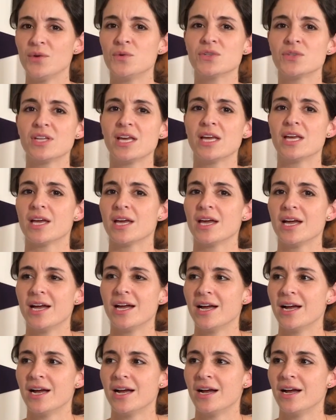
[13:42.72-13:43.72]
It was like
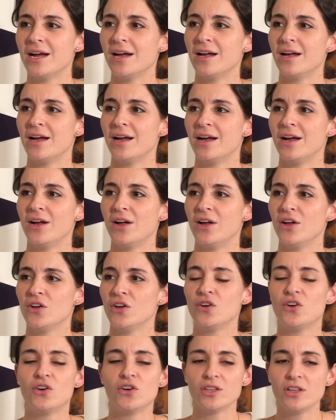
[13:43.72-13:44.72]

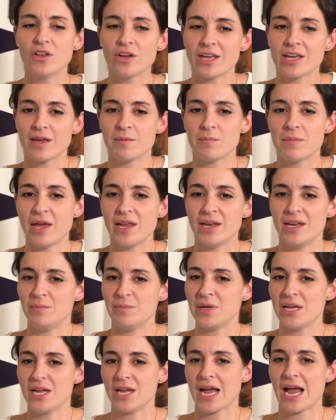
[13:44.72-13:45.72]
good looking men
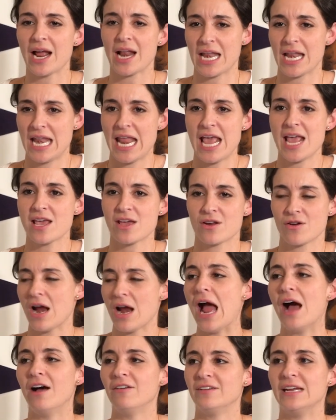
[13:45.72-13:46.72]
being naked or
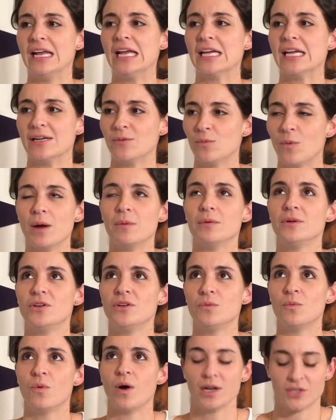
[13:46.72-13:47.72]
half naked. Why wouldn't
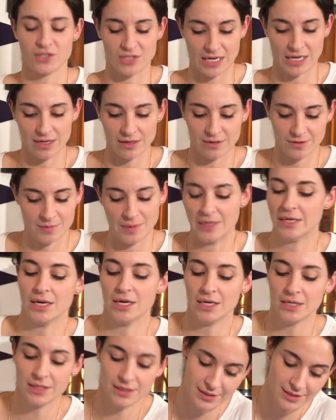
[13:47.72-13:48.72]
you watch that? Oh my
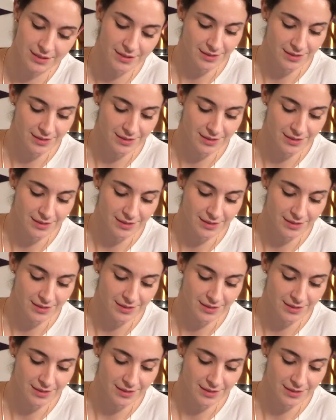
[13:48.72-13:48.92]
God.